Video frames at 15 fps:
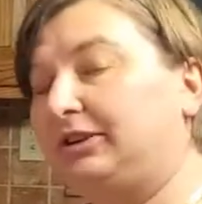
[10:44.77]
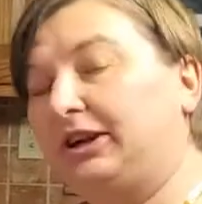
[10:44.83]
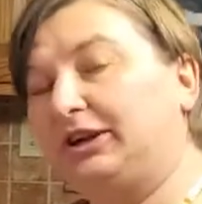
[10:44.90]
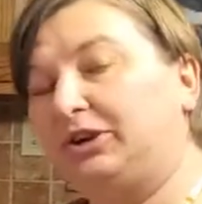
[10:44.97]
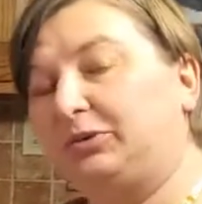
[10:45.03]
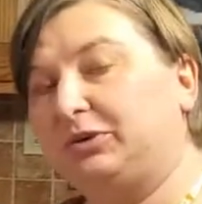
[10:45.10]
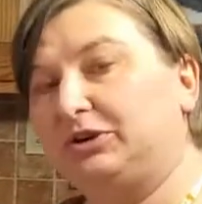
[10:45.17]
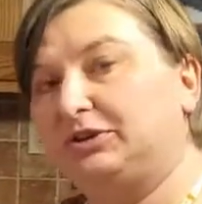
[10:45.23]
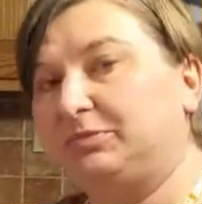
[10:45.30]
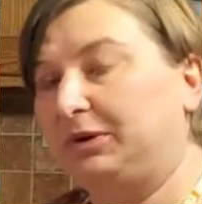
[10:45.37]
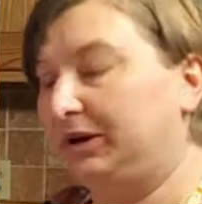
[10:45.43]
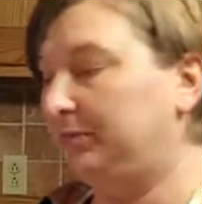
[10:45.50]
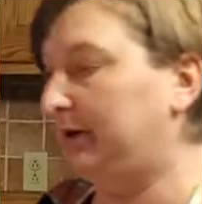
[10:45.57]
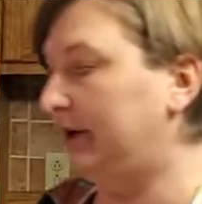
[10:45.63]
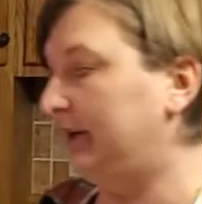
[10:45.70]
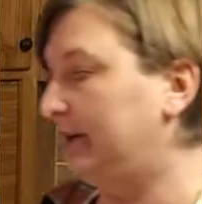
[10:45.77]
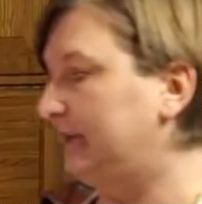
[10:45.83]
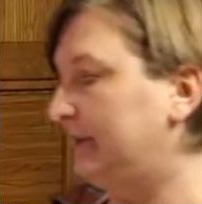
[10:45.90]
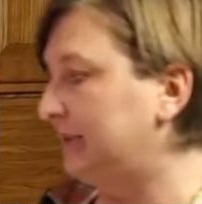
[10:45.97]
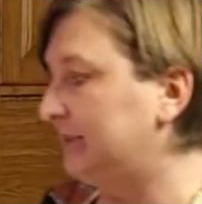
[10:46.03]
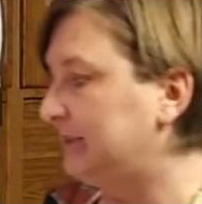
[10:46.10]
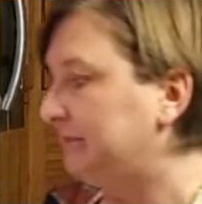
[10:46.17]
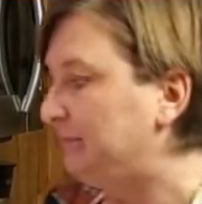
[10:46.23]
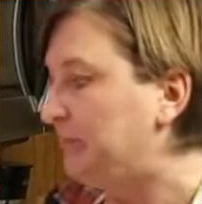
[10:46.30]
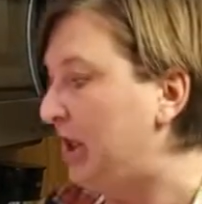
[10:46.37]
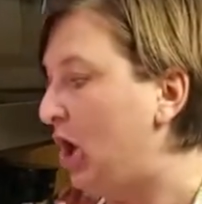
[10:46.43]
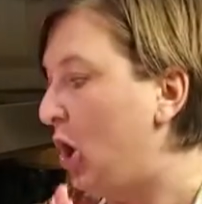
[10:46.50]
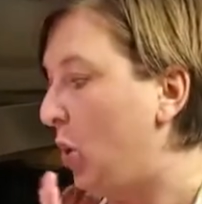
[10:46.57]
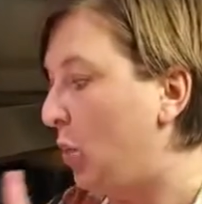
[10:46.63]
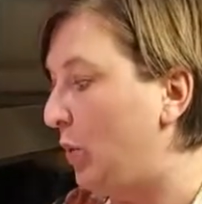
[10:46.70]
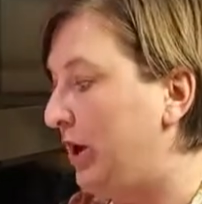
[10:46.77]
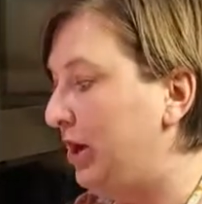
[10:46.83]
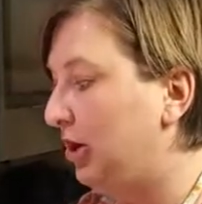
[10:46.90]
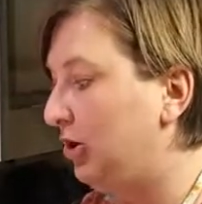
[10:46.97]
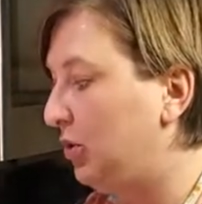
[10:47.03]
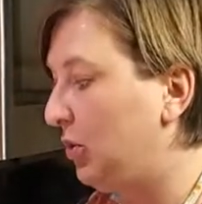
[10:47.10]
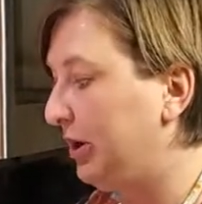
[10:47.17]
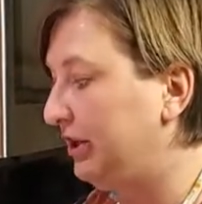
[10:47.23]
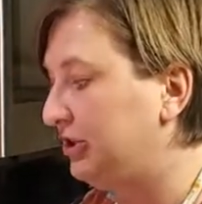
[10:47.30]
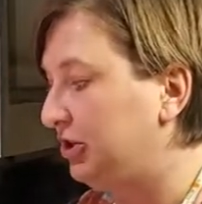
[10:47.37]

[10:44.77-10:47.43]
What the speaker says: and our rosemary behind us, we are going